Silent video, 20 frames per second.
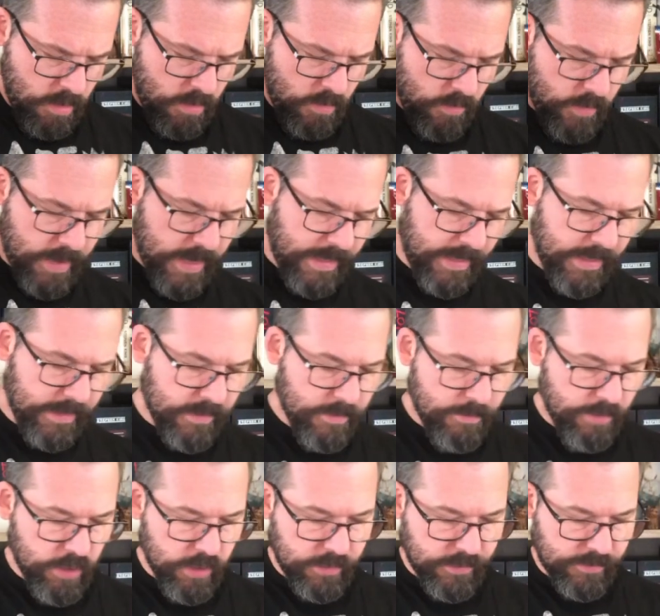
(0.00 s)
when I get the
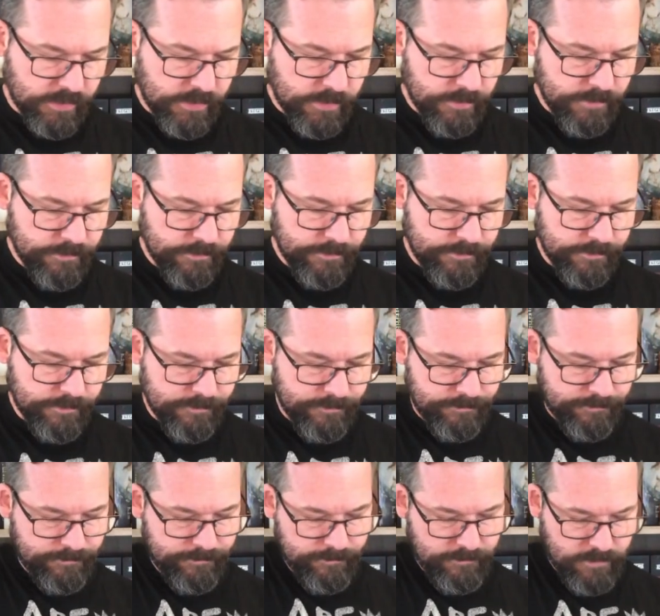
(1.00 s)
books
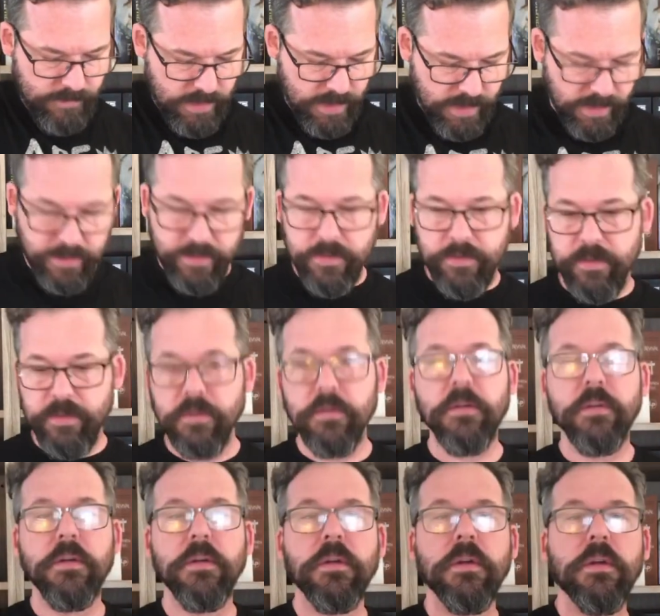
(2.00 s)
and
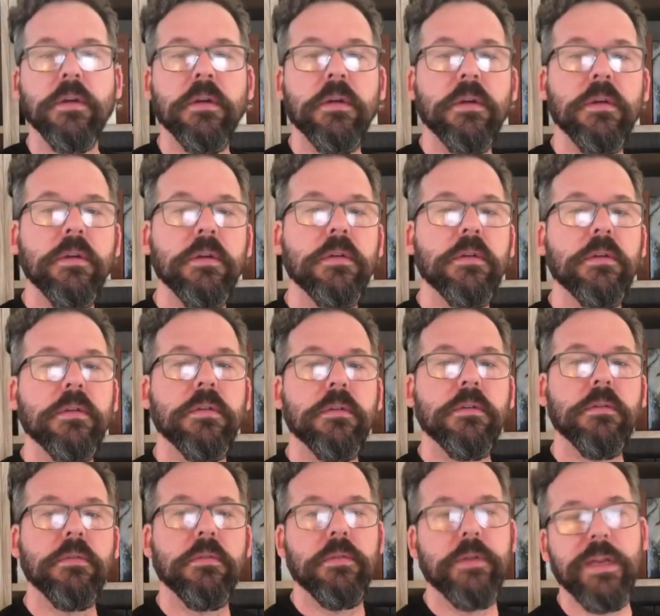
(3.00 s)

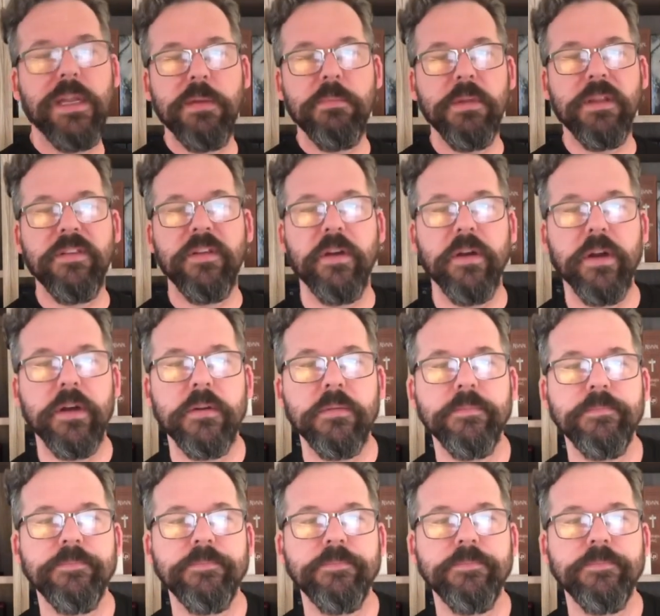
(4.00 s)
need material.